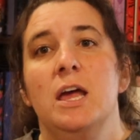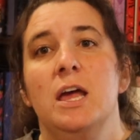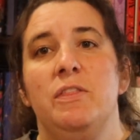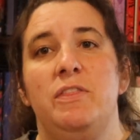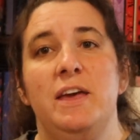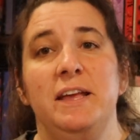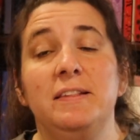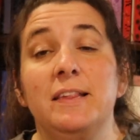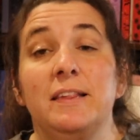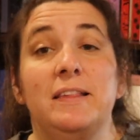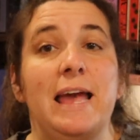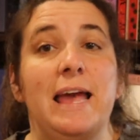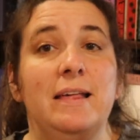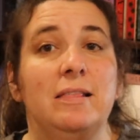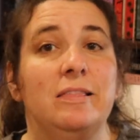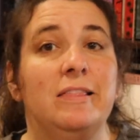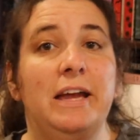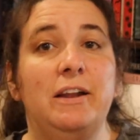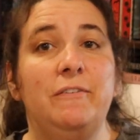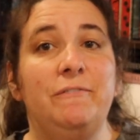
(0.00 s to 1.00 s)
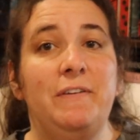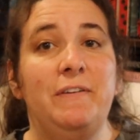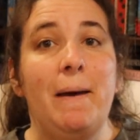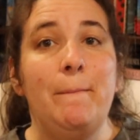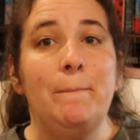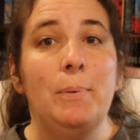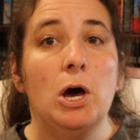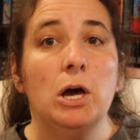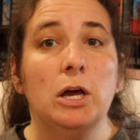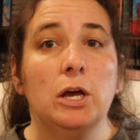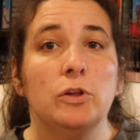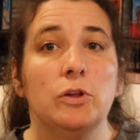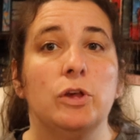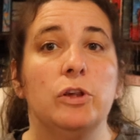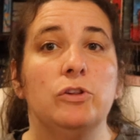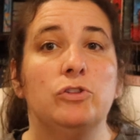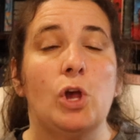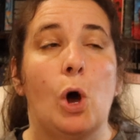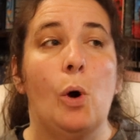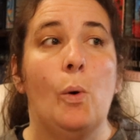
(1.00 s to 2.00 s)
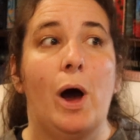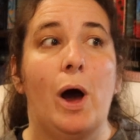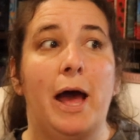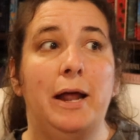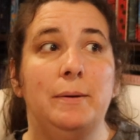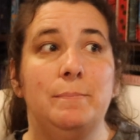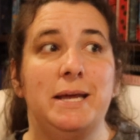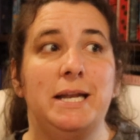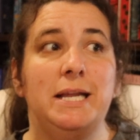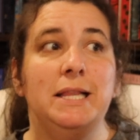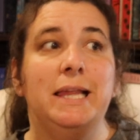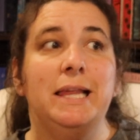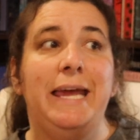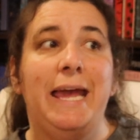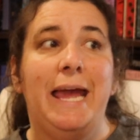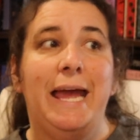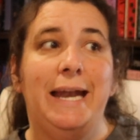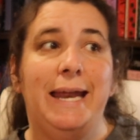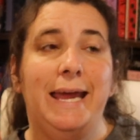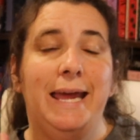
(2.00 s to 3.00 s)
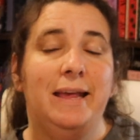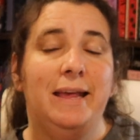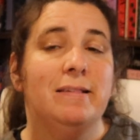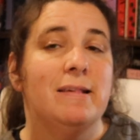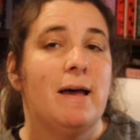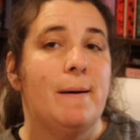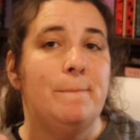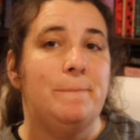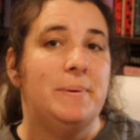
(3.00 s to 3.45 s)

This is a lit fit book, so admittedly it is a